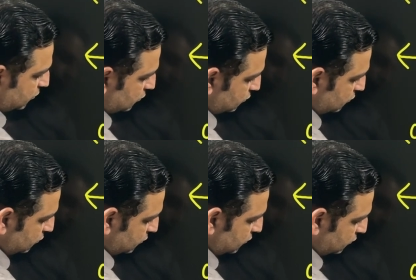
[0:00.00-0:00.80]
below
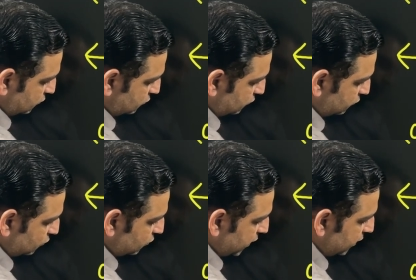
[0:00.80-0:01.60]
so
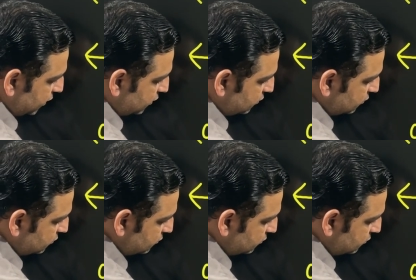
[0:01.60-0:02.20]
4 and 8